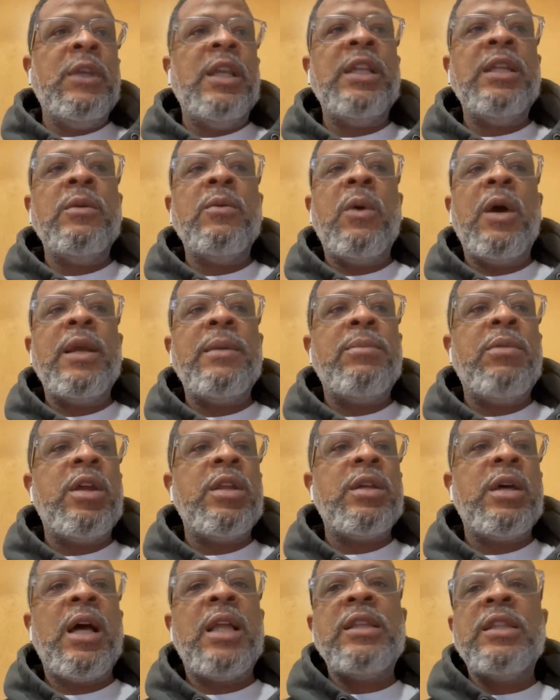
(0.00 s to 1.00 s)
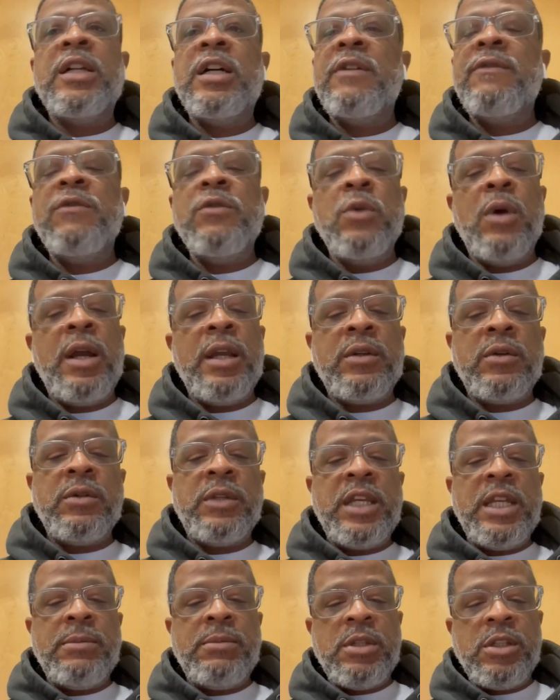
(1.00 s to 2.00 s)
Anyway, brother, I love you. I ain't
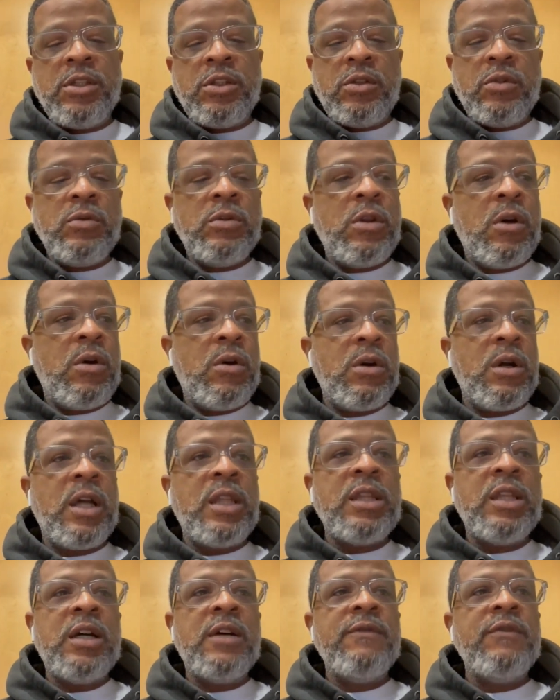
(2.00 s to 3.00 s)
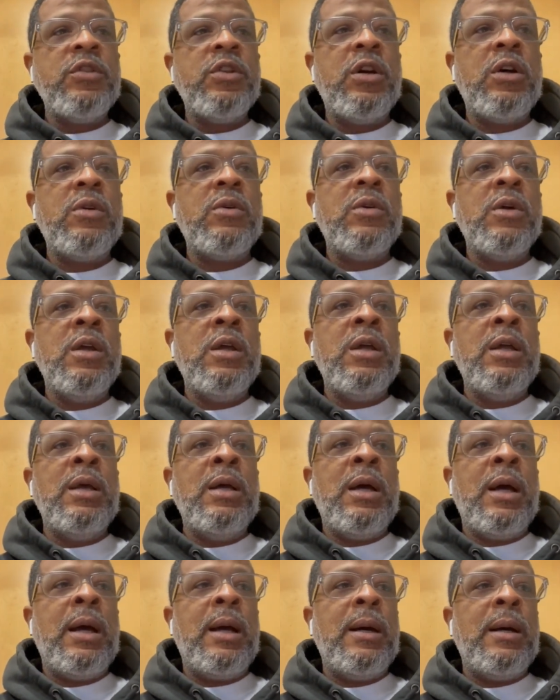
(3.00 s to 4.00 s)
gonna keep this too long. I love you though.
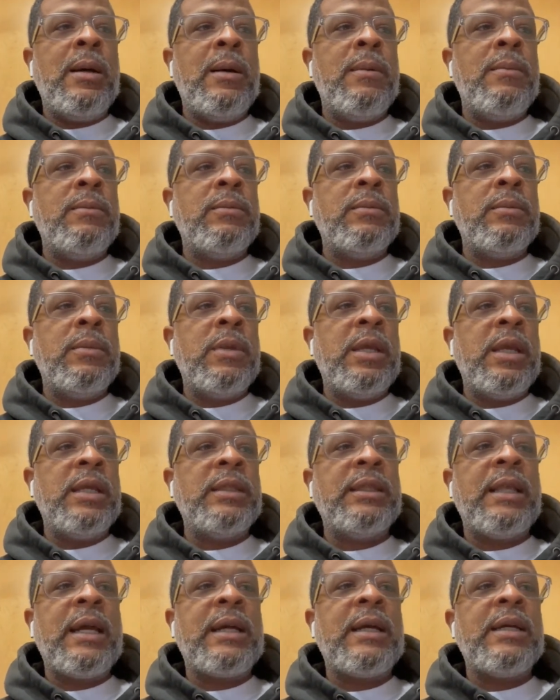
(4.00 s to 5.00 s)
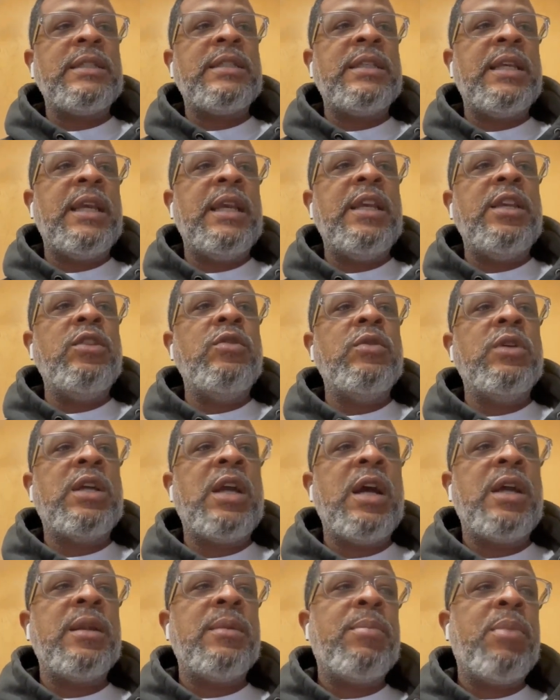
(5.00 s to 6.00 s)
And like I said, you the
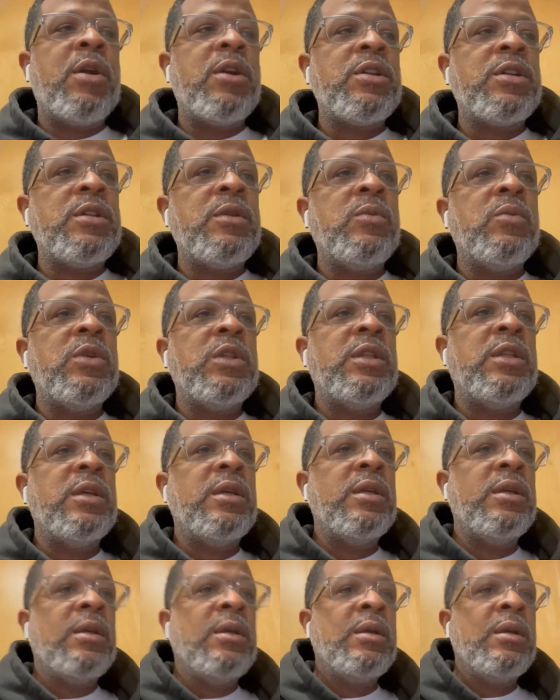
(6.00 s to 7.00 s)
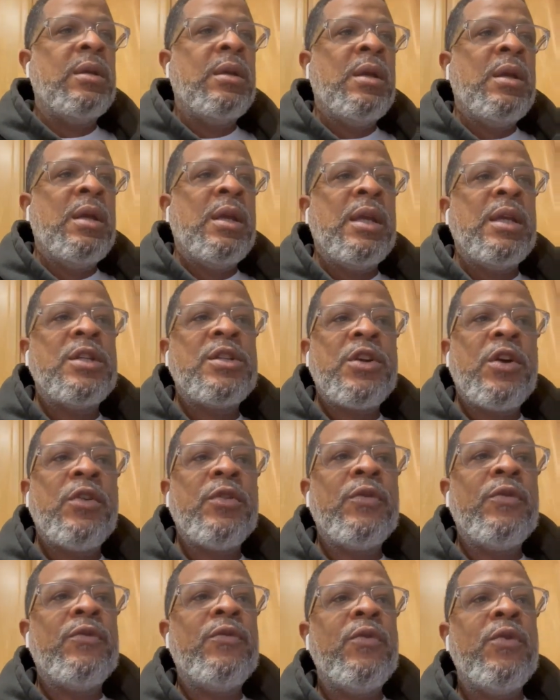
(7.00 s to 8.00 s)
kind of person with the
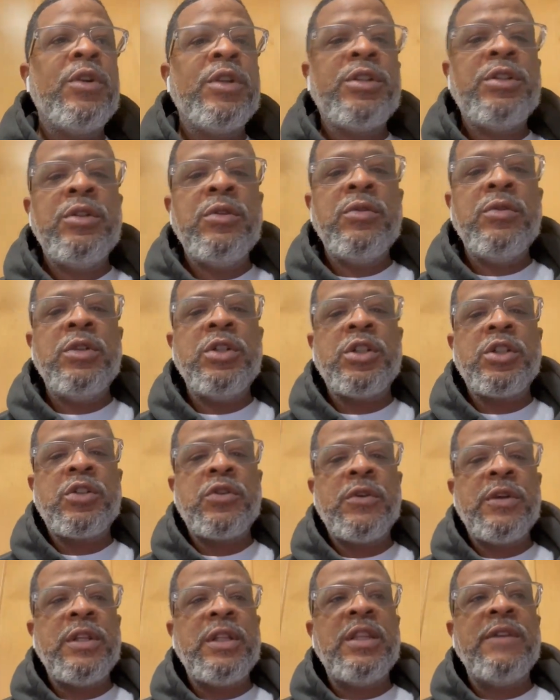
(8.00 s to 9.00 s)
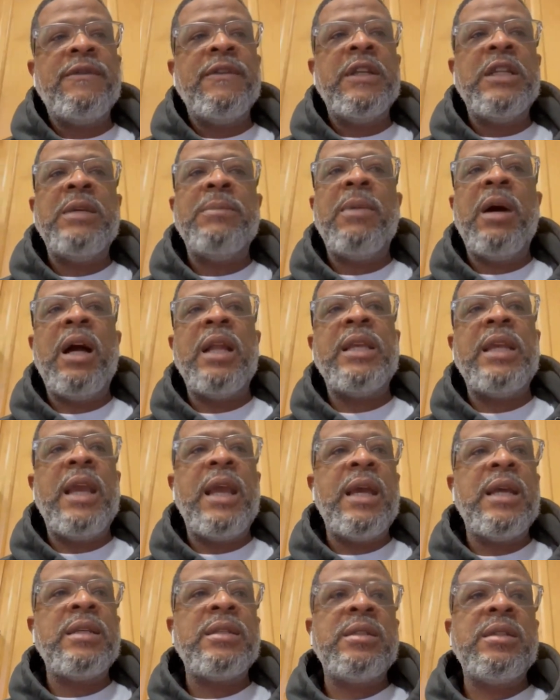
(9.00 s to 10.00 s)
internal fortitude and strength, if anybody
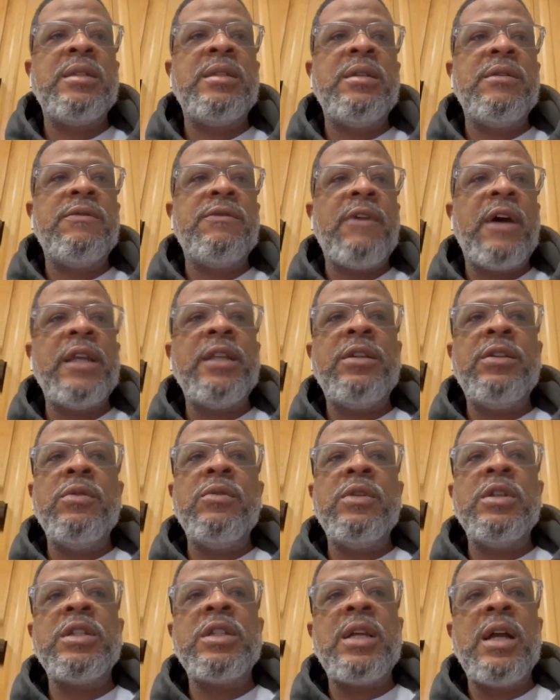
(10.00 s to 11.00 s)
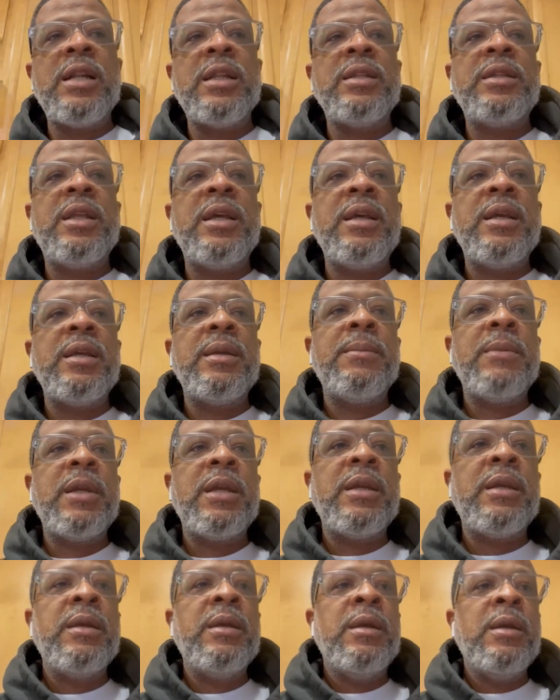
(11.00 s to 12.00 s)
has it, to fight through this kind of thing,
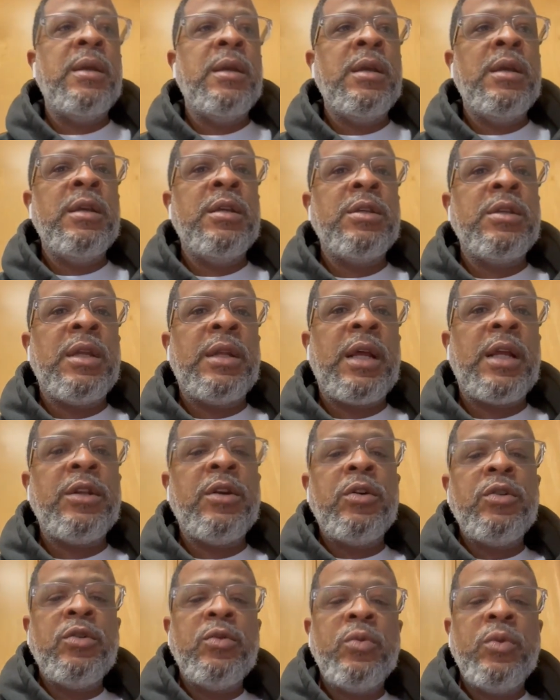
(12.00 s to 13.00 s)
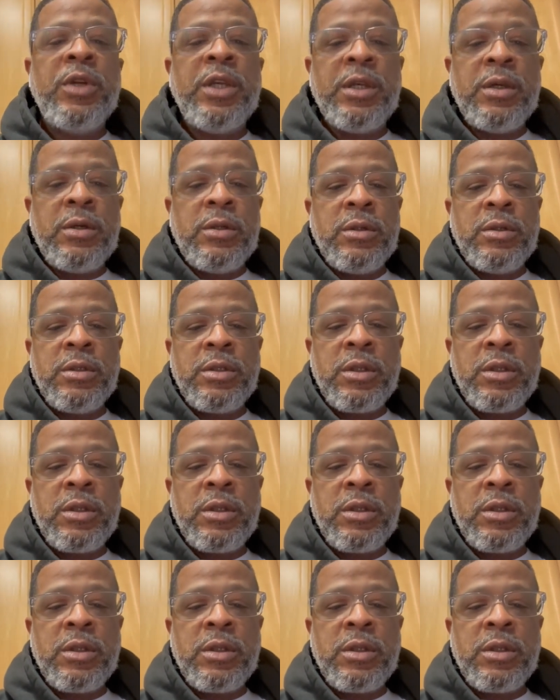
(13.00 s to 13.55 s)
man. And I know you will.